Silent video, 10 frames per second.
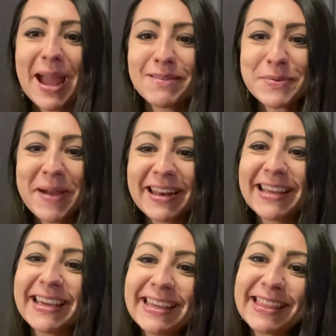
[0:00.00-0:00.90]

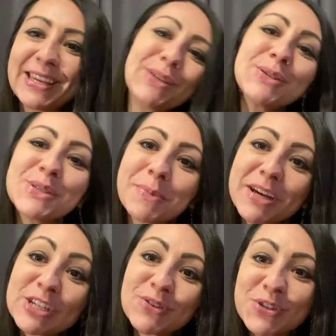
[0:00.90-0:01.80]
everybody, thank you so
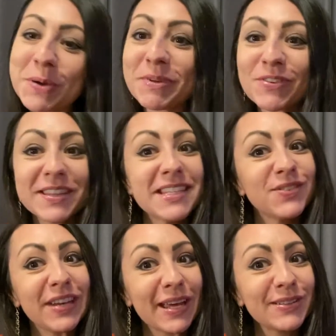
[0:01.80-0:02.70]
much for joining me for this
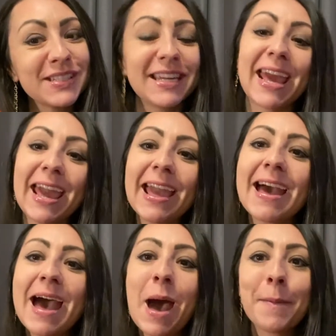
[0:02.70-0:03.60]
video today.
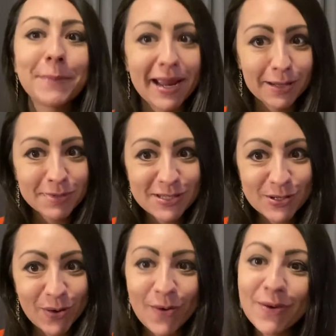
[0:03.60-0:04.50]
My name is
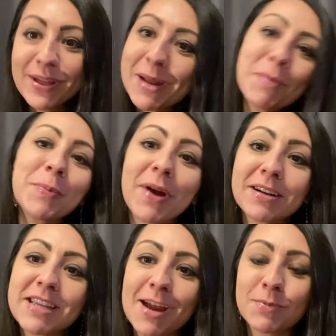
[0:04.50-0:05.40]
Nicole and I'm a
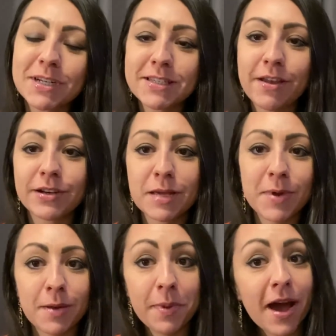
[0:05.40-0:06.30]
part-time reseller on
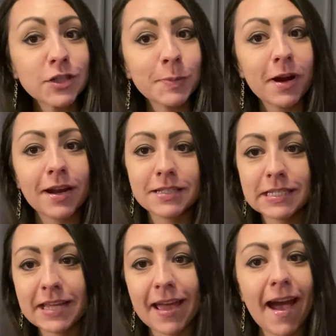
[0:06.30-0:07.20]
eBay and Poshmark, and
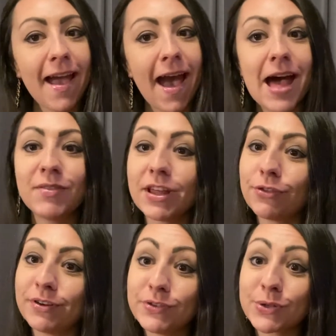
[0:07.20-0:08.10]
today I have a
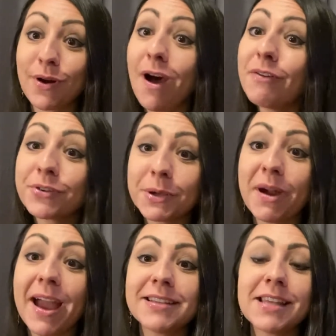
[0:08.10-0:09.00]
thrift store haul for you
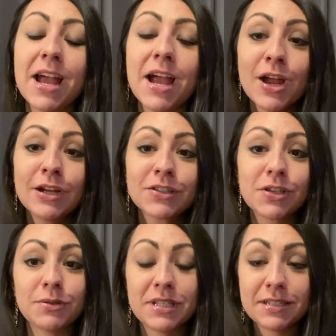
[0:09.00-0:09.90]
guys.
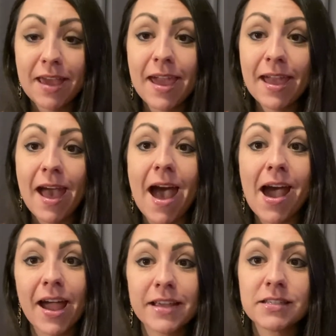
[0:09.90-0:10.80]
So today
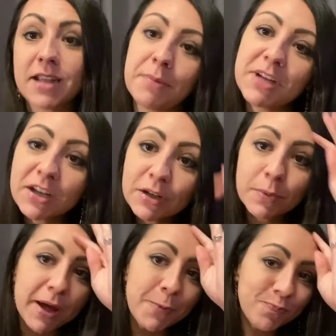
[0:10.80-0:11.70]
I stopped at
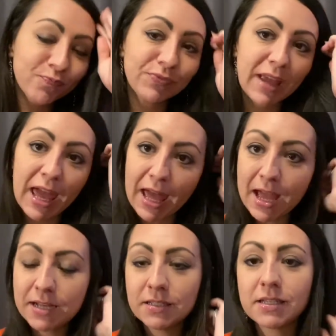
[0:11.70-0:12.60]
Goodwill,
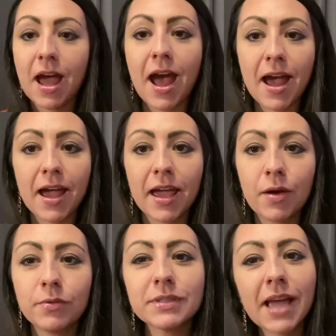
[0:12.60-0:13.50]
and I
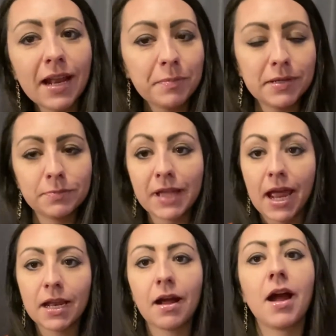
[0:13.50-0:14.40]
was kind of been
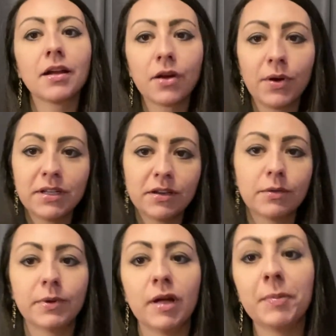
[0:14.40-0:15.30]
planning on going to
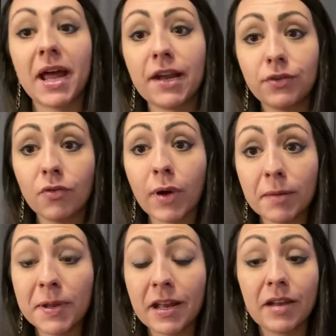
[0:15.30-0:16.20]
Goodwill, but I do have quite
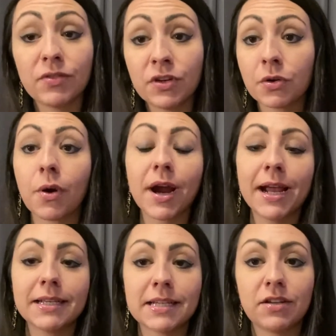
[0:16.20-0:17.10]
a bit of inventory
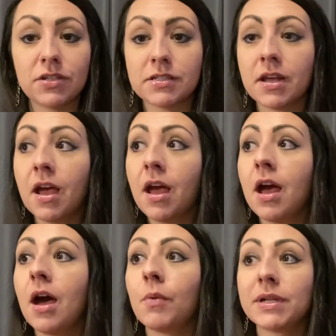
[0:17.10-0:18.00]
because I just
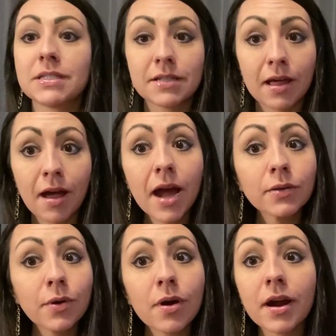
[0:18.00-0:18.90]
went to Style
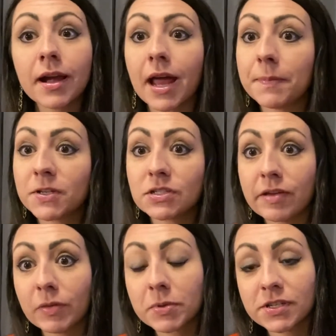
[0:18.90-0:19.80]
Encore, got a bunch of
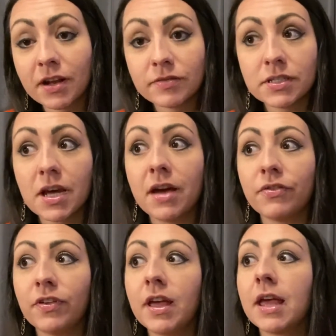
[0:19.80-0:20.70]
70% off
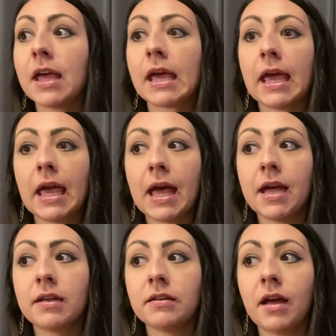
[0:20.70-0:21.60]
stuff,
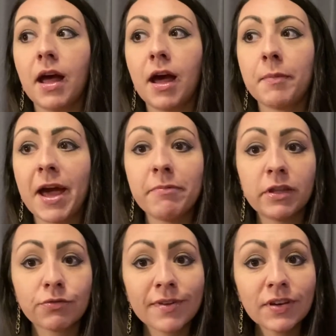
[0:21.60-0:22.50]
and I've
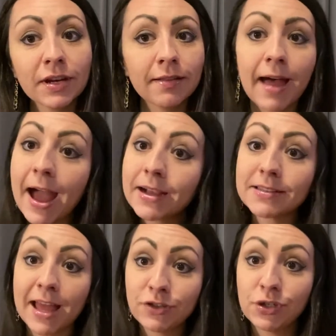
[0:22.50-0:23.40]
been thrifting a lot because
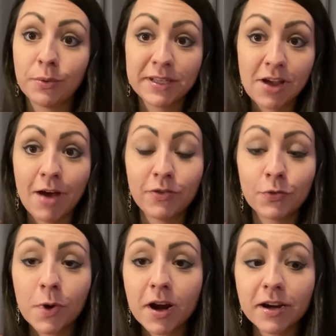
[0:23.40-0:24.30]
I had 2 weeks off of
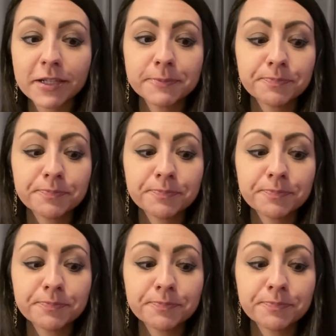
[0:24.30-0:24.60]
work.